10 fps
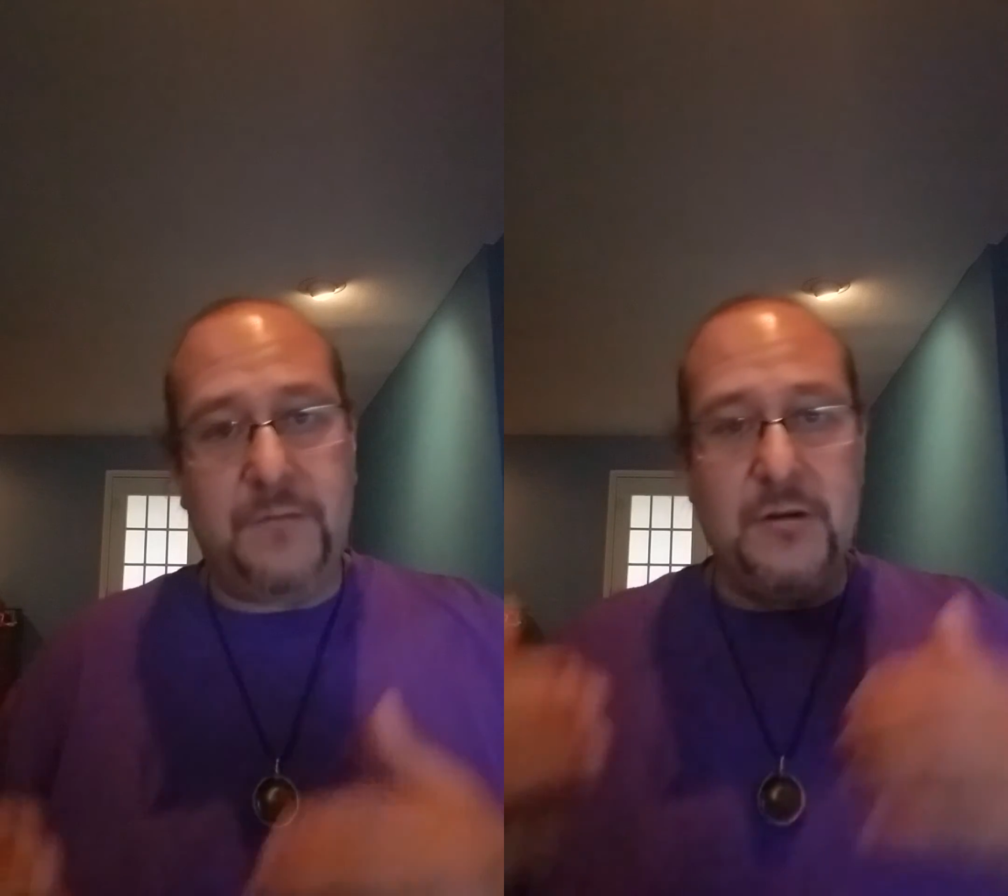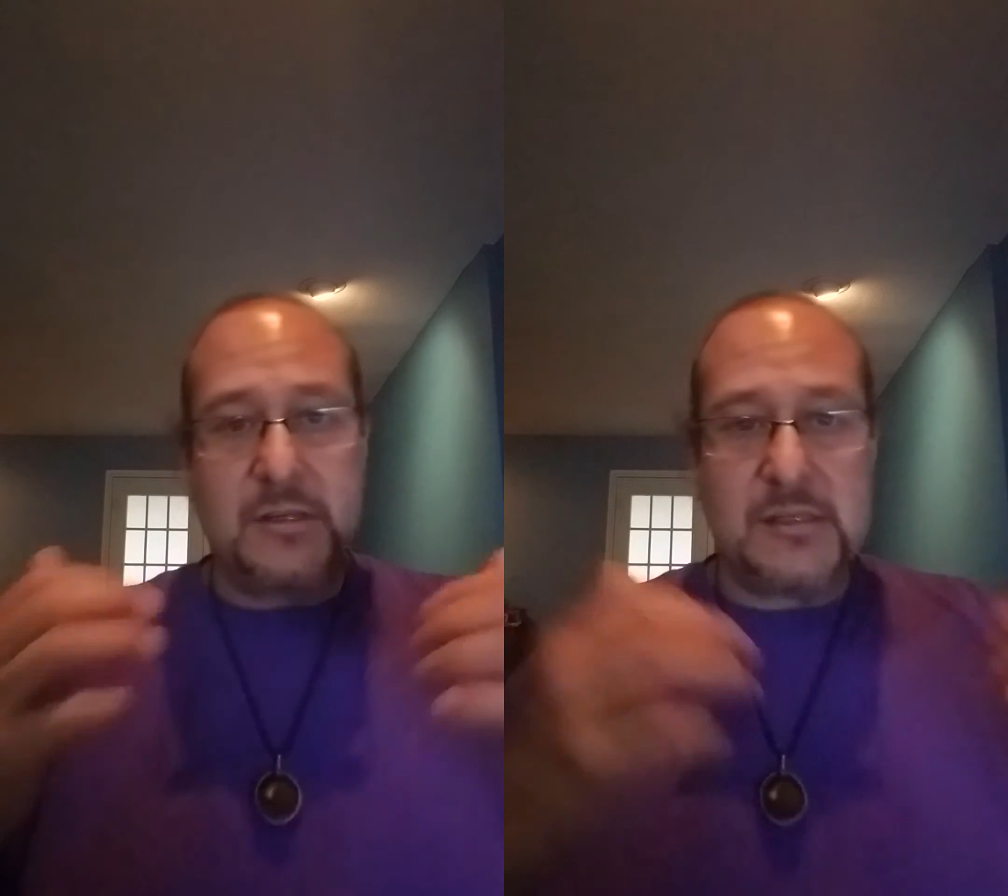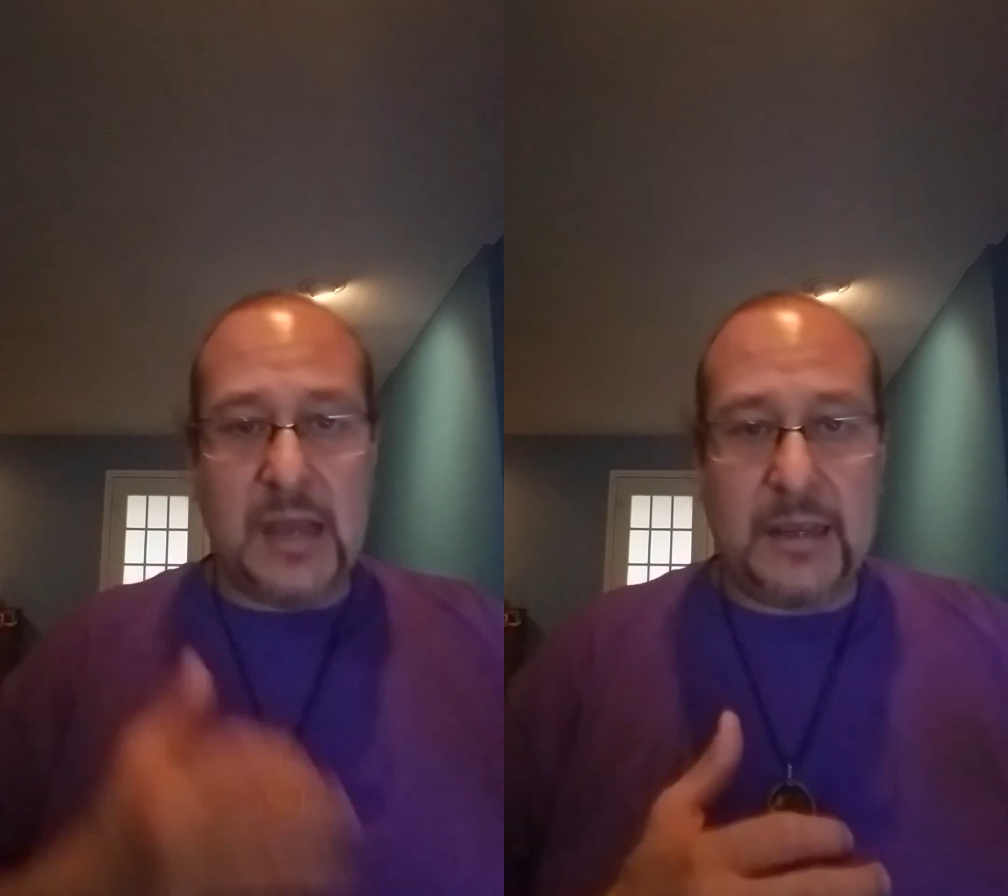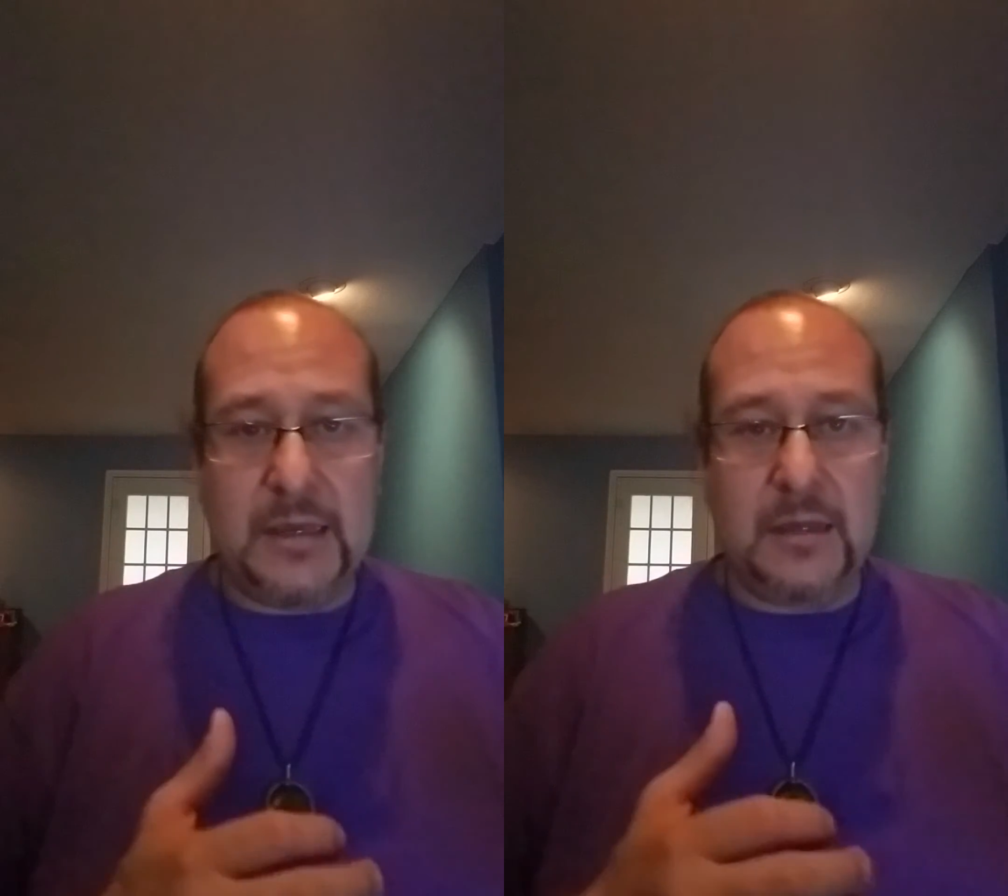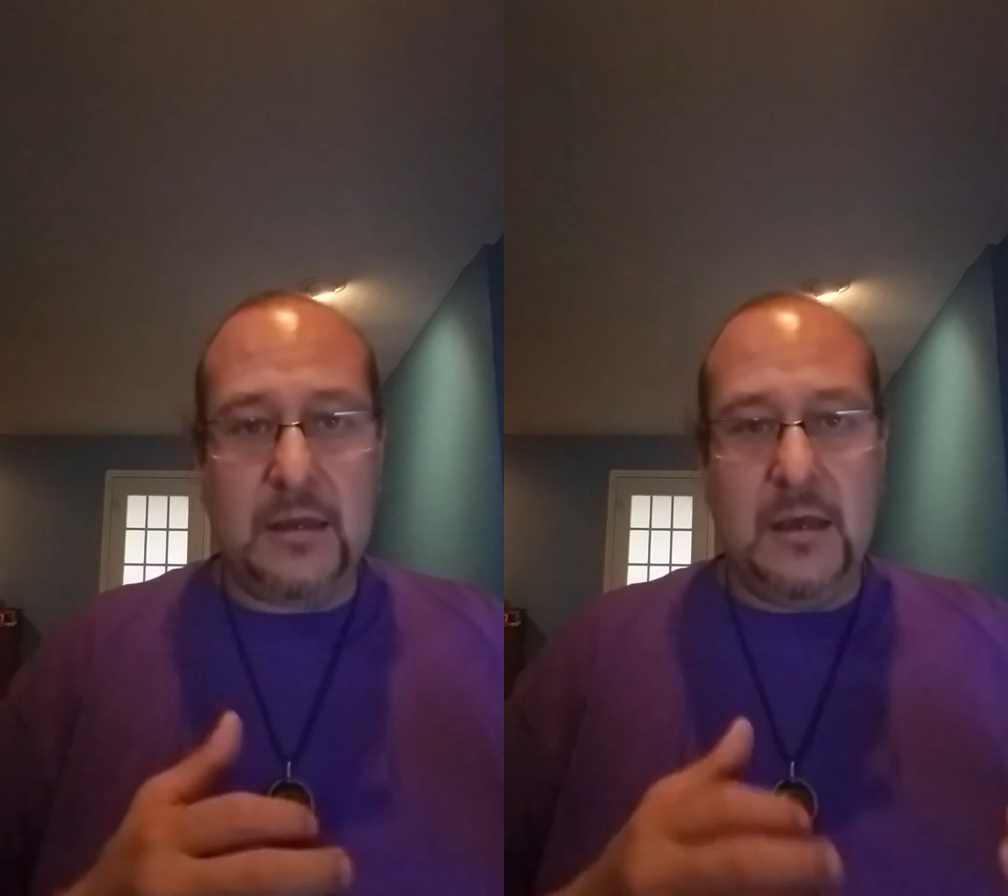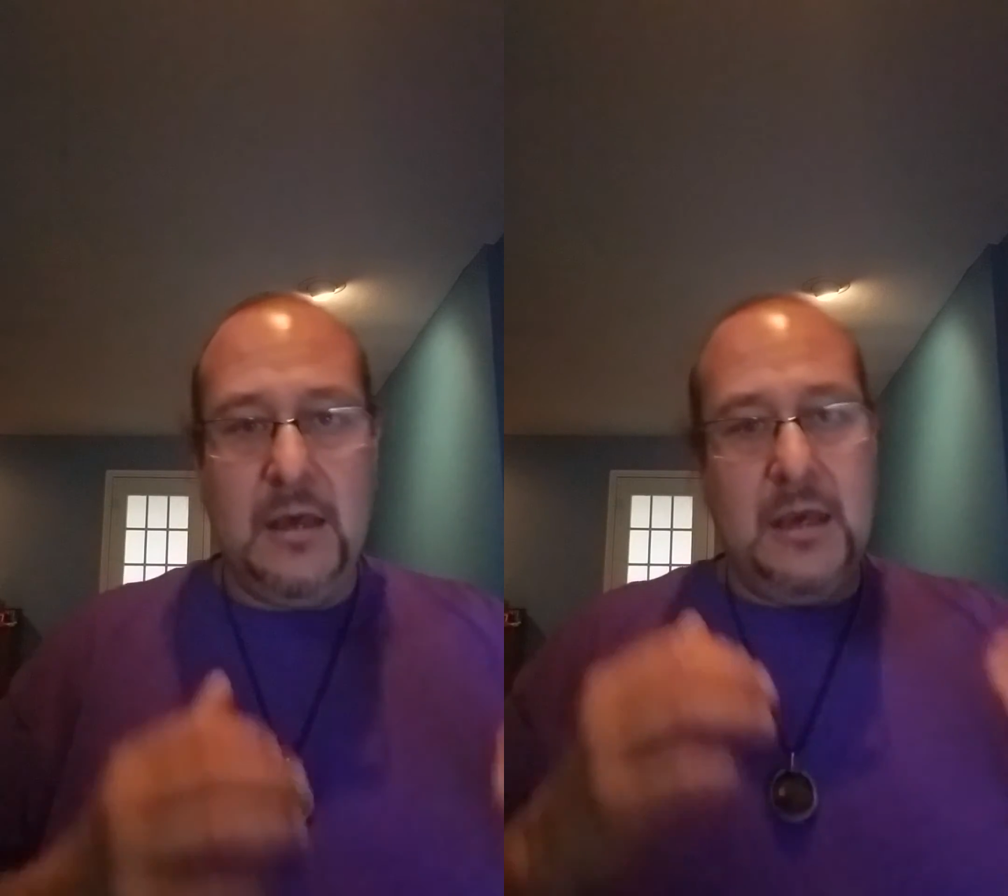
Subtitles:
if you're psychic,